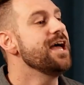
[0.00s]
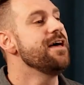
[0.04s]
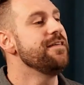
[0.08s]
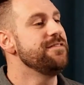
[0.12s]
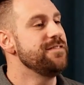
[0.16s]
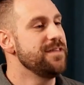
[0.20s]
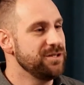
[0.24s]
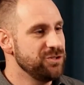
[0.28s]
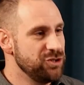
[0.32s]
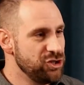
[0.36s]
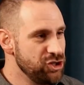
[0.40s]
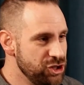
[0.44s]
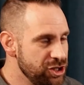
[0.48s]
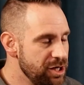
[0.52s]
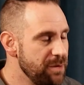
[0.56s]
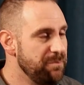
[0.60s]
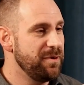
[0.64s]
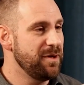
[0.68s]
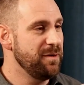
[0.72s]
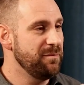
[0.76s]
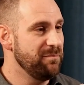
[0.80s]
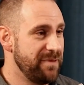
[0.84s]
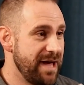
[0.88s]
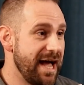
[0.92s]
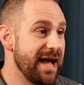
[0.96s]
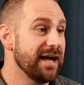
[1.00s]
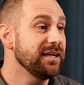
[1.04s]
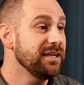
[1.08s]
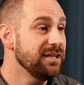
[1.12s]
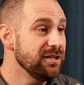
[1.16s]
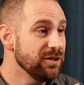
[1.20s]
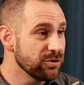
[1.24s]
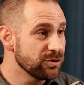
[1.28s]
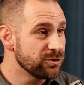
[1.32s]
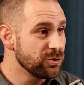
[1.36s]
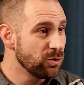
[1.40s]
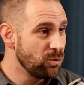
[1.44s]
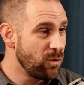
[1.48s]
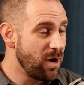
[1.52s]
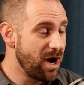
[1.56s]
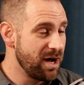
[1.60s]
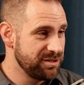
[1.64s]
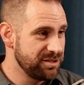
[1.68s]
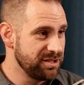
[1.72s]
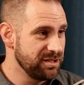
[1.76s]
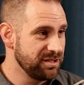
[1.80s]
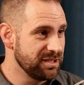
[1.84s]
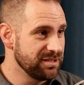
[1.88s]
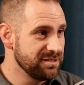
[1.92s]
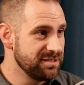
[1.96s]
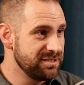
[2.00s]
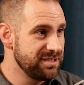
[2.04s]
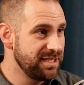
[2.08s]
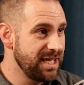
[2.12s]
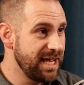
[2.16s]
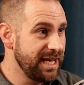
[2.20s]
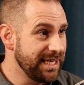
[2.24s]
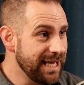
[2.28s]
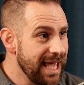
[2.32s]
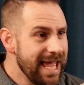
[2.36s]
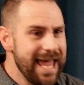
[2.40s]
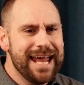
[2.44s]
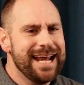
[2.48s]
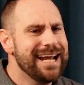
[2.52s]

then ship it back here to Washington State?